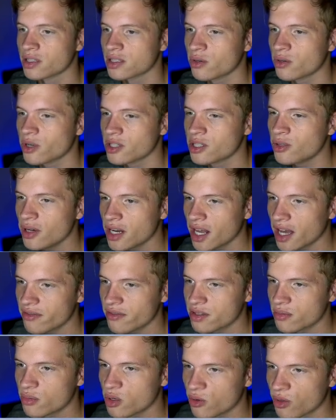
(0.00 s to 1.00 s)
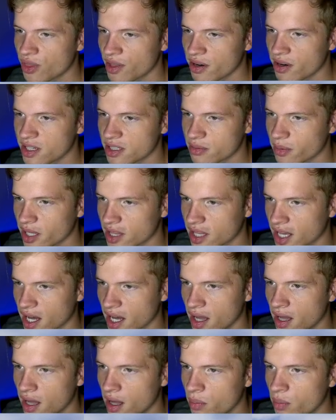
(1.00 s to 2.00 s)
So I sort of have some new theories about
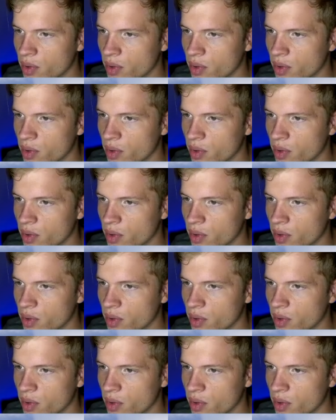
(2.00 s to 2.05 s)
that.